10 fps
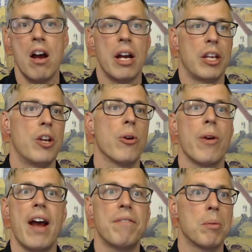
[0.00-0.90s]
you
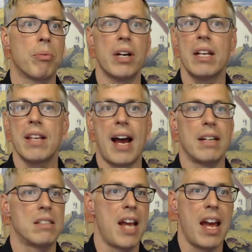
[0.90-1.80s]
don't have to bring
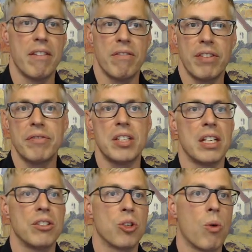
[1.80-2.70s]
that $10,000,
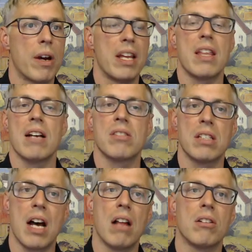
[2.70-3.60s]
$15,000,
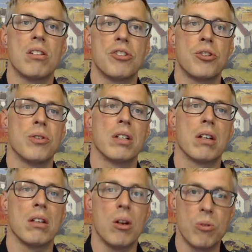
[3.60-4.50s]
$20,000 to the
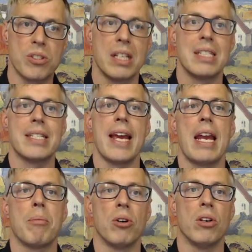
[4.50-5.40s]
closing
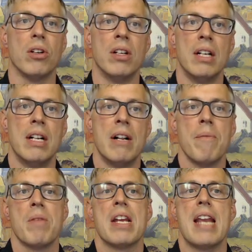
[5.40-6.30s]
table.
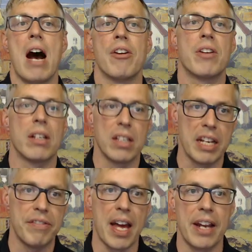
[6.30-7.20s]
Now you can
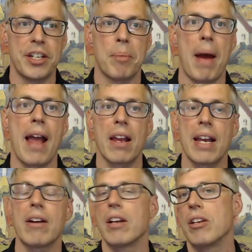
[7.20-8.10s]
leave that in your bank
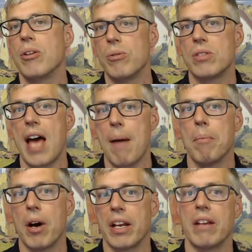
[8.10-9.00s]
account and use that
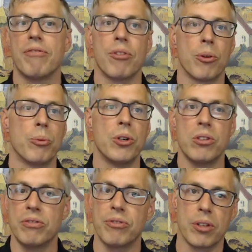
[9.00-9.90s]
money for the
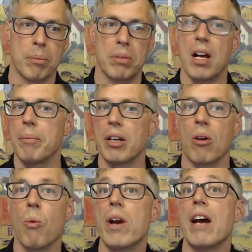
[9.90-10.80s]
roof or the plumbing
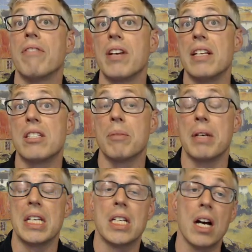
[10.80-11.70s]
or whatever needs to
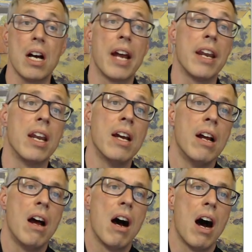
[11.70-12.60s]
be done.
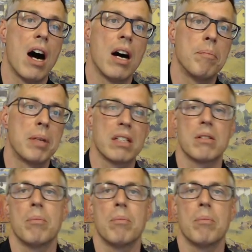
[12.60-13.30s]
Because,